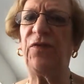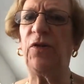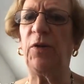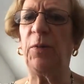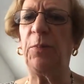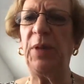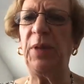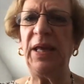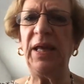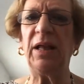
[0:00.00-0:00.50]
for
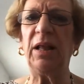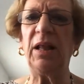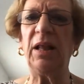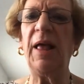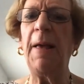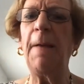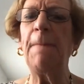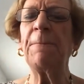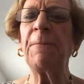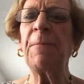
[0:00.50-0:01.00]
a meal,
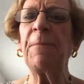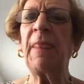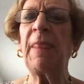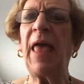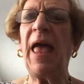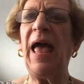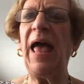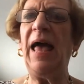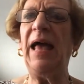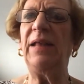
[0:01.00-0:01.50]

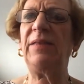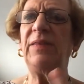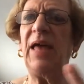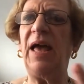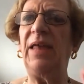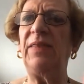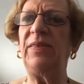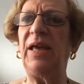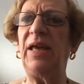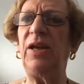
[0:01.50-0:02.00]
and
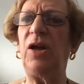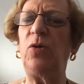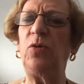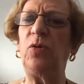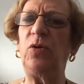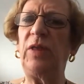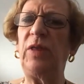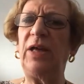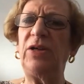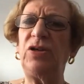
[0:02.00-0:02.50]
they
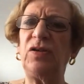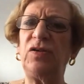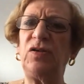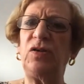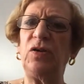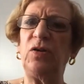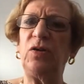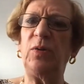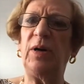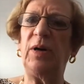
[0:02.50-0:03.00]
don't, or they
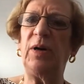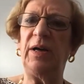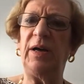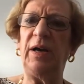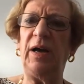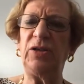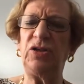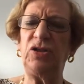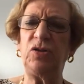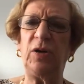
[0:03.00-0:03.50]
just do
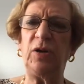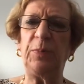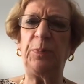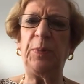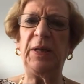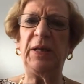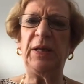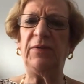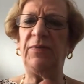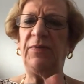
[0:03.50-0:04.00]
a short
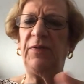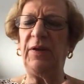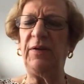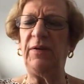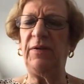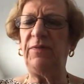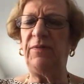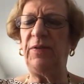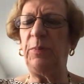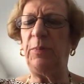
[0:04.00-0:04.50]
bit of
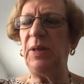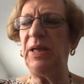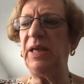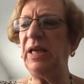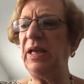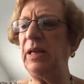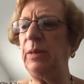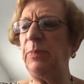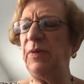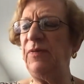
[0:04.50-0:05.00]
the
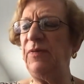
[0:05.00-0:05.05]
beginning